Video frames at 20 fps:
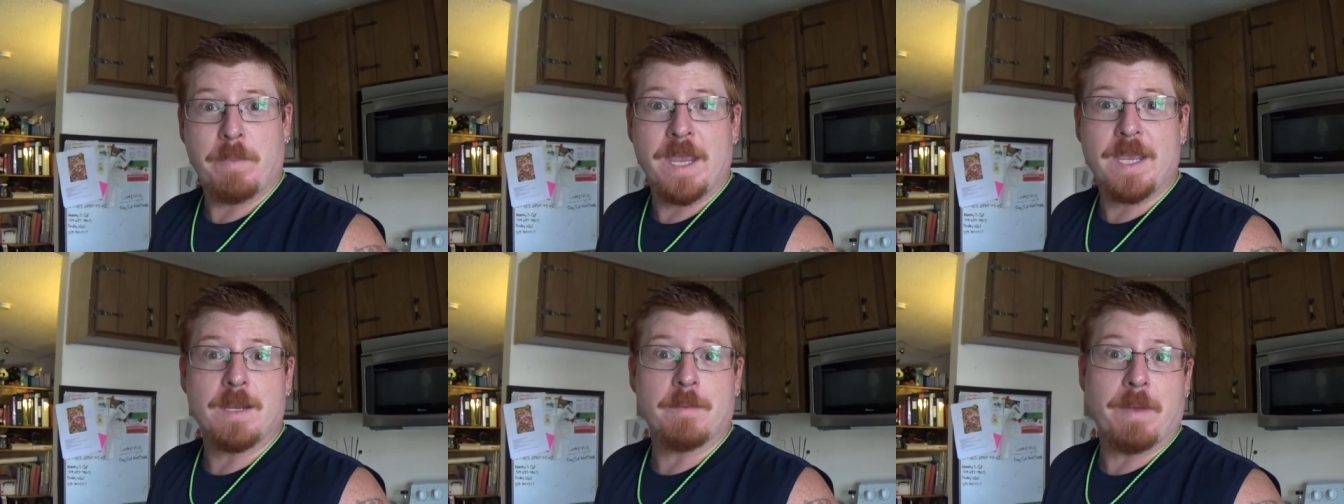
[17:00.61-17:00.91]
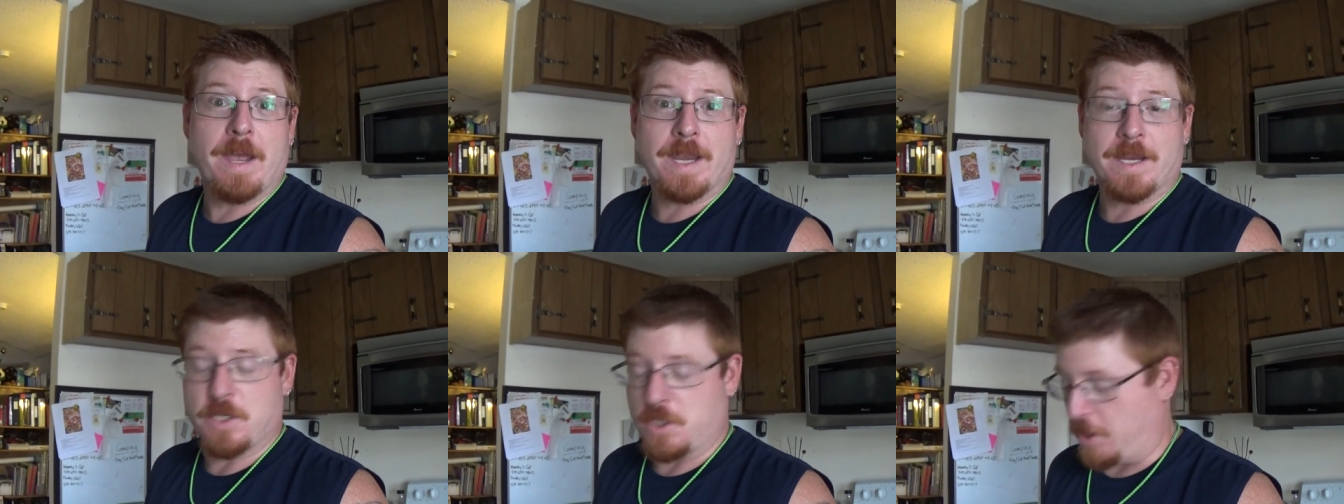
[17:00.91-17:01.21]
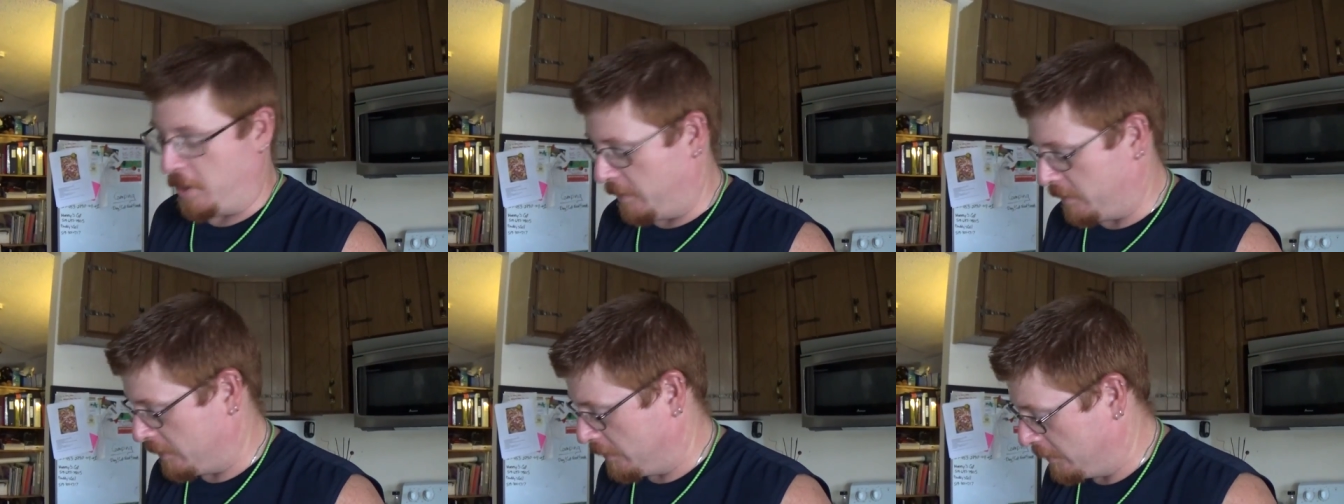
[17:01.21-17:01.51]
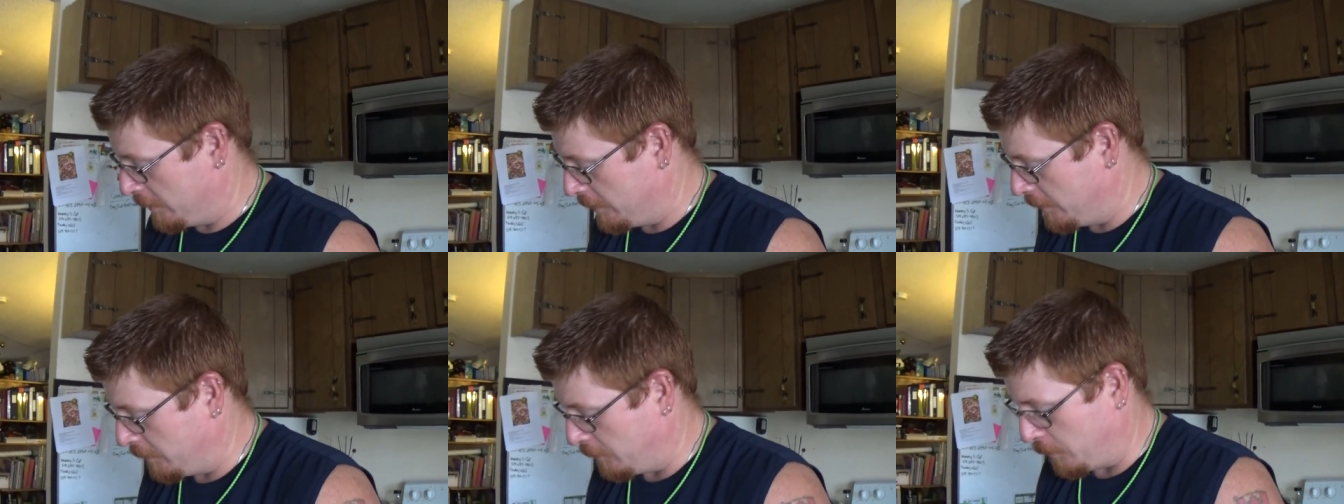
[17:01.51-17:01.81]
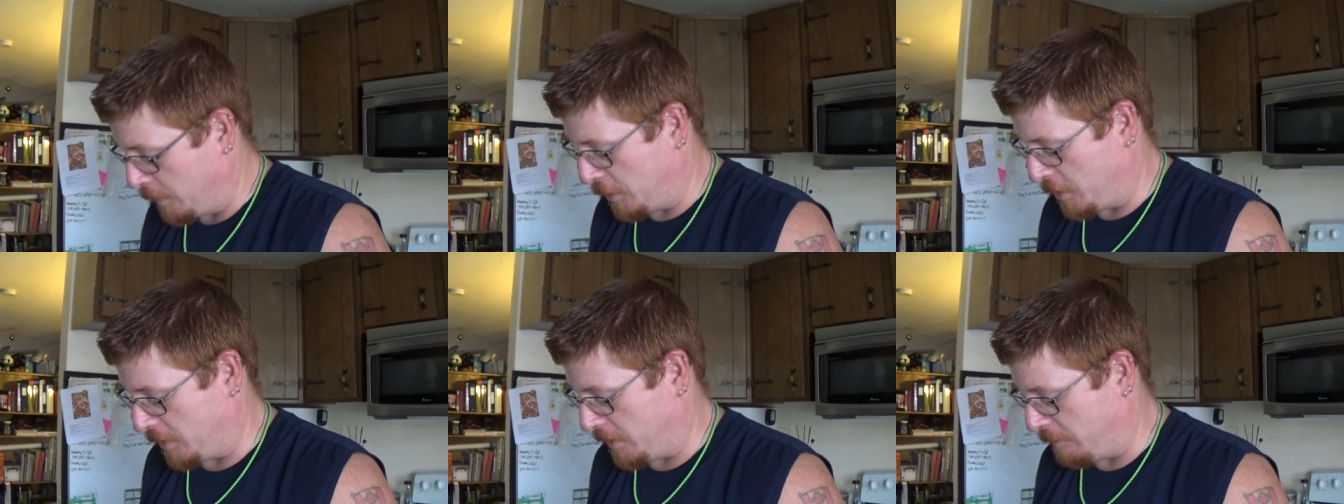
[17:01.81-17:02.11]
bacon mac and cheese,
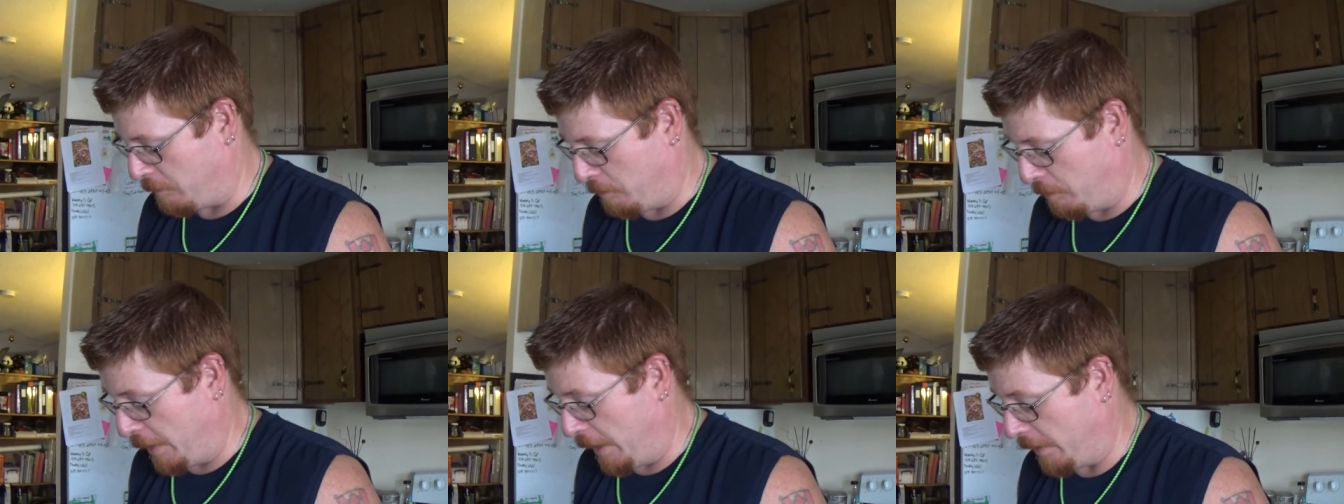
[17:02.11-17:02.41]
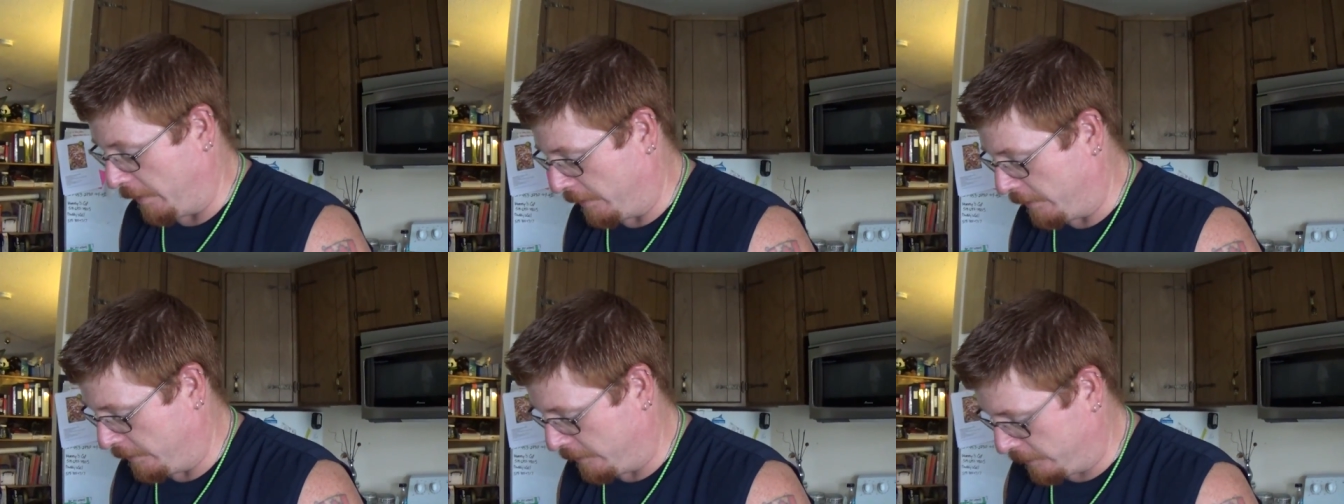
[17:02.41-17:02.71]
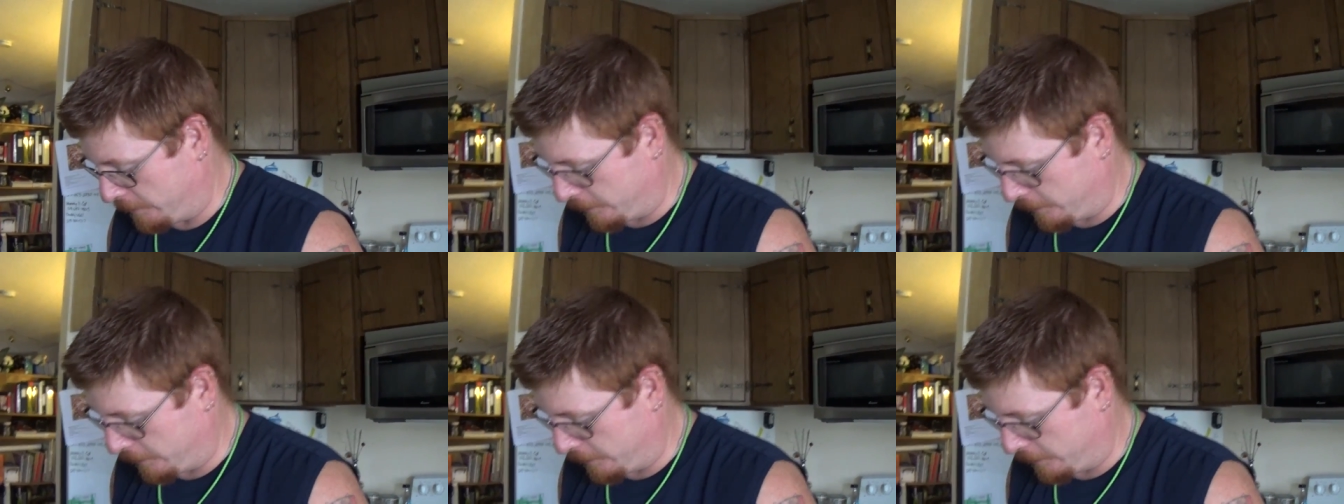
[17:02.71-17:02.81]
which is even better.